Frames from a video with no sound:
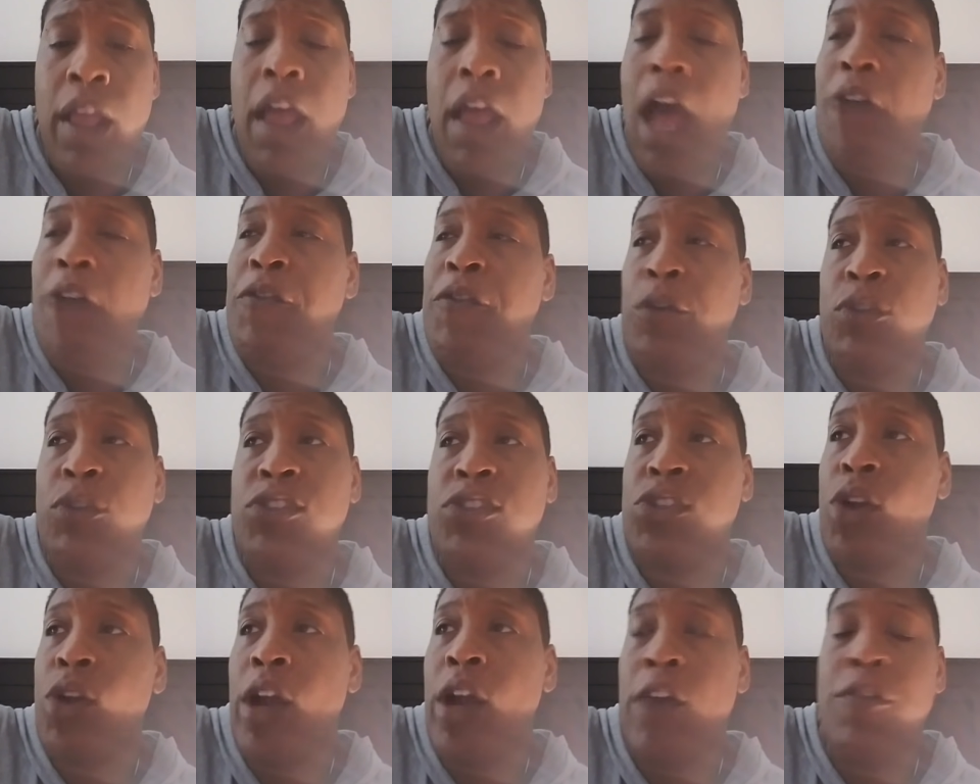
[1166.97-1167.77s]
I feel
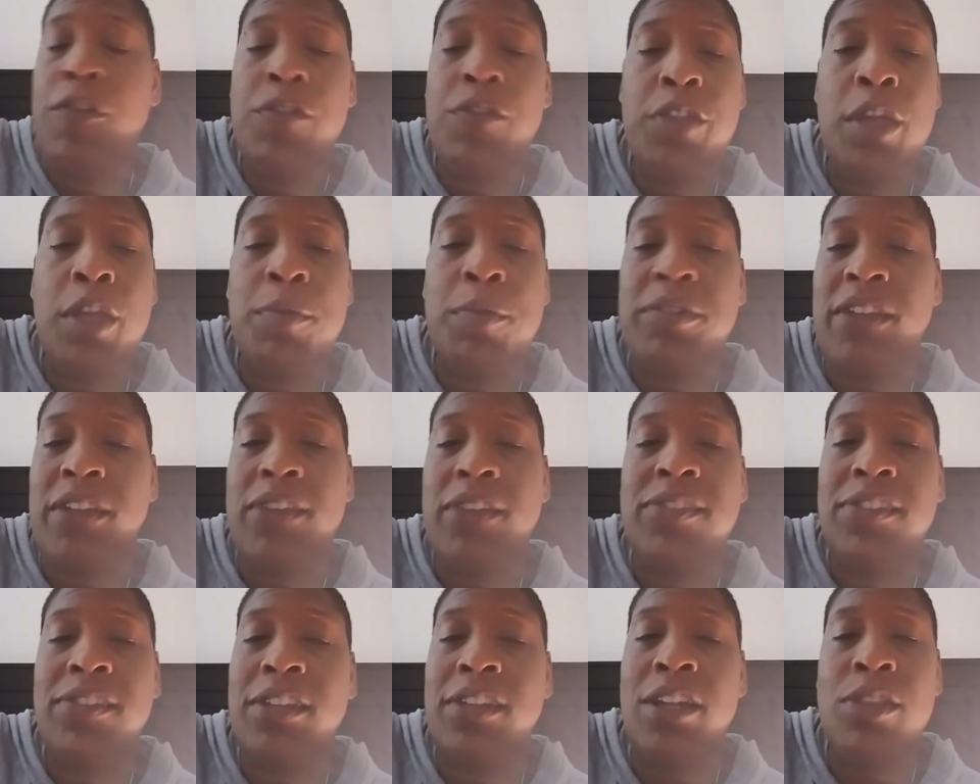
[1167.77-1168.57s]
sorry for them because I
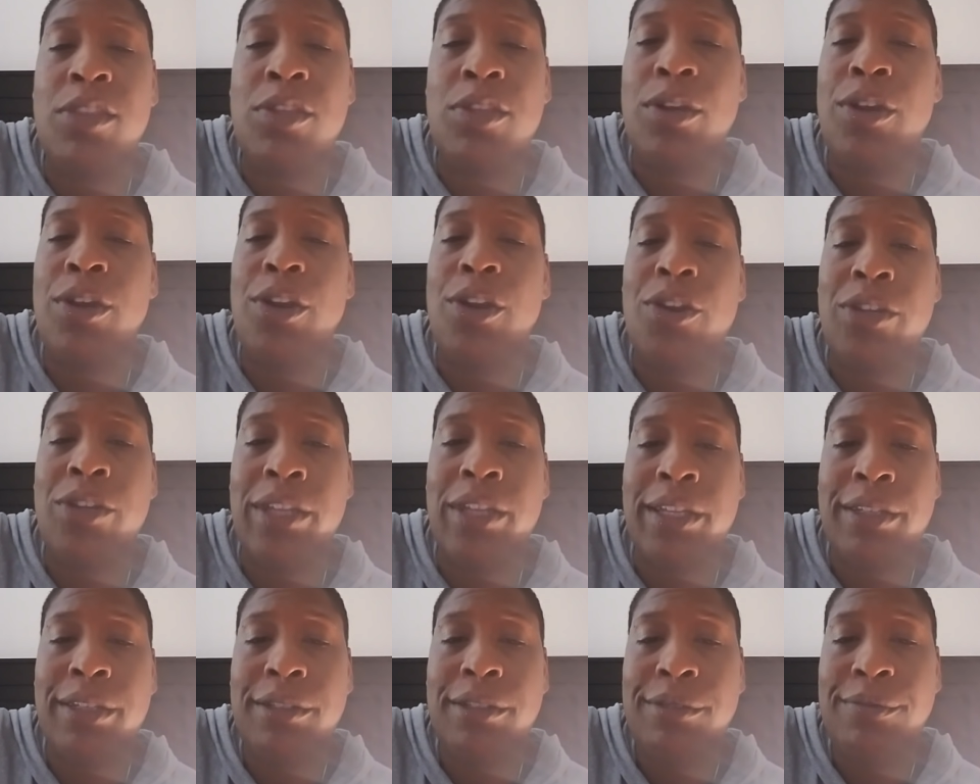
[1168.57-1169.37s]
see that they're
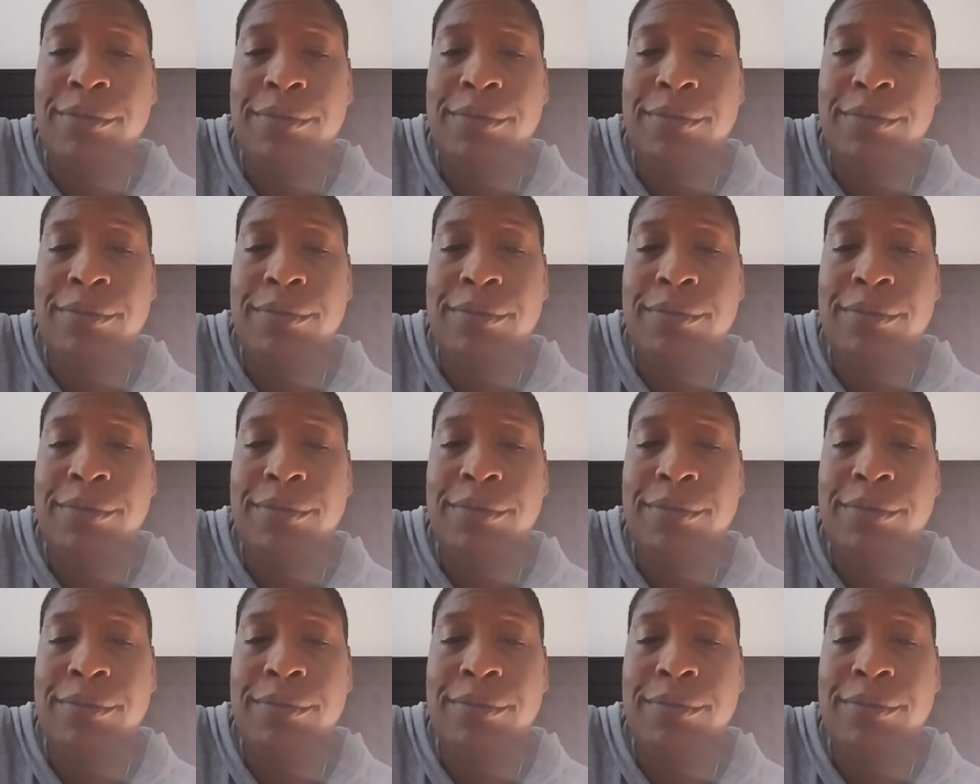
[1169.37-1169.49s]
hurting.